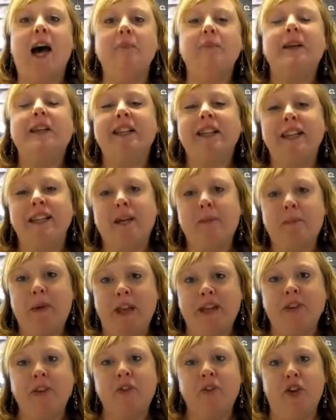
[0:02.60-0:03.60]
I'm Helena
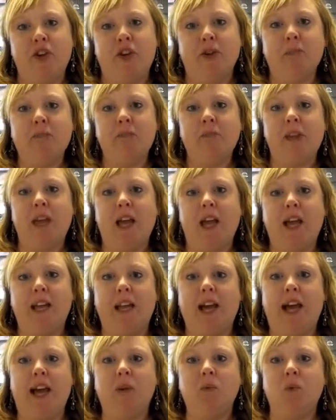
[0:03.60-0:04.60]
Bengtsson,
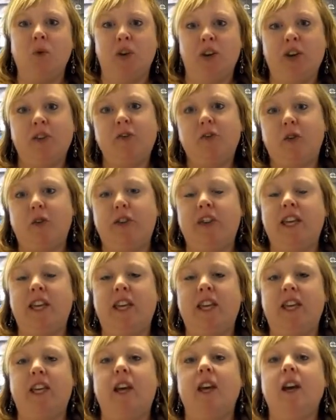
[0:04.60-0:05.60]
and I work for
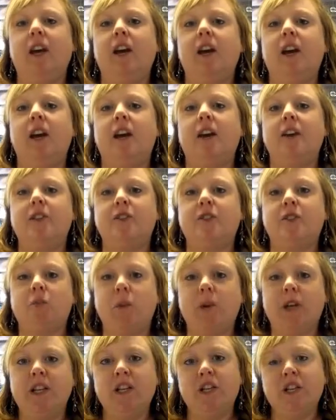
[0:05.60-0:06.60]
the
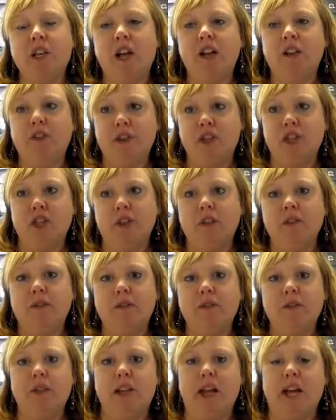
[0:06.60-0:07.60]
Swedish Television,
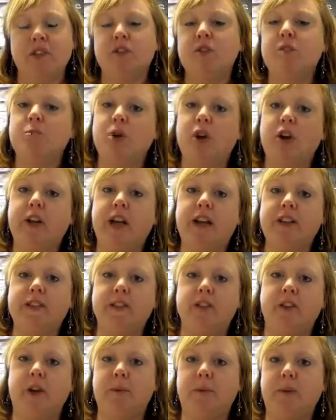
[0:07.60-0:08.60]
the national
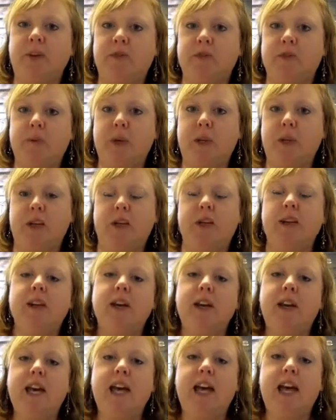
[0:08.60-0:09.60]
broadcasting company of Sweden,
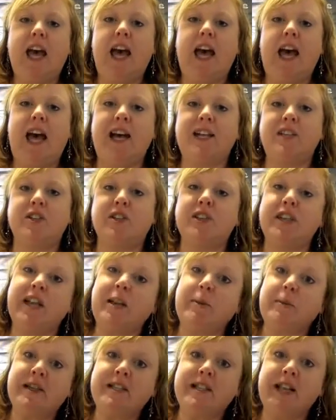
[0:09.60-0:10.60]
as a
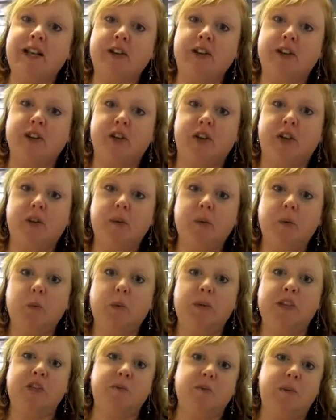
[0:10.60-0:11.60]
database editor,
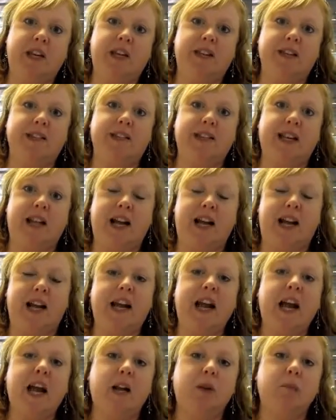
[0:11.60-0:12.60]
which means that
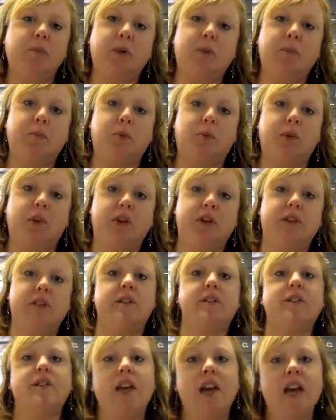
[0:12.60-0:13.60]
I help
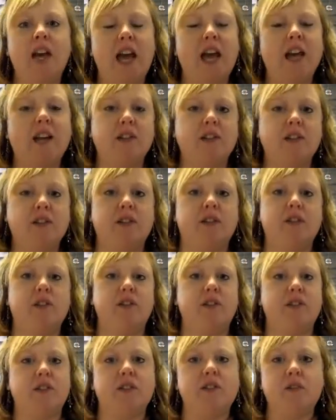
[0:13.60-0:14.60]
reporters,
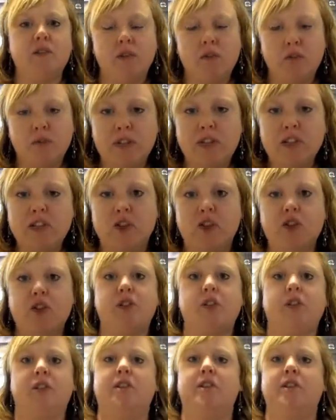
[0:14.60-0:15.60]
editors,
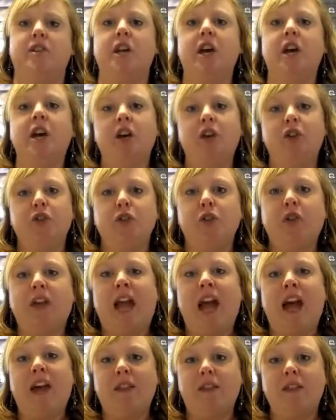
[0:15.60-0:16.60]
researchers to
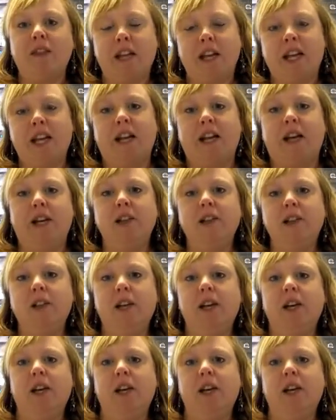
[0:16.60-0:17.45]
gather data,